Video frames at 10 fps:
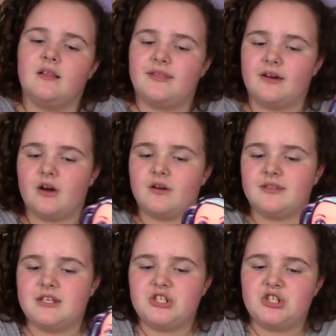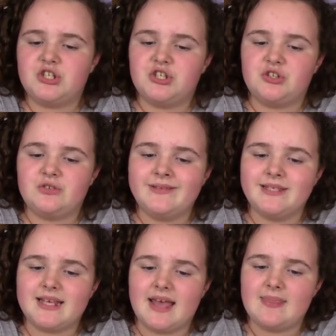there are these shoes,
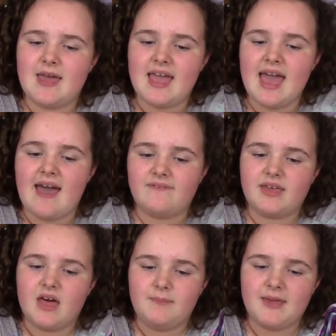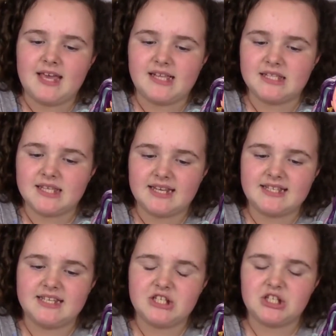and they had cupcakes
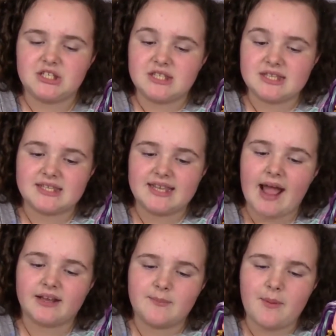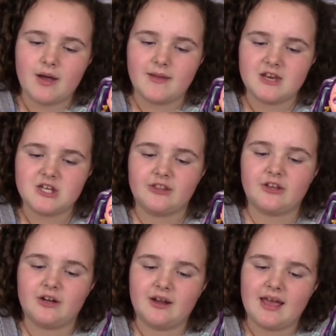and dishes stacked upon each
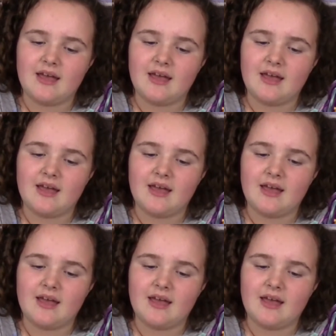other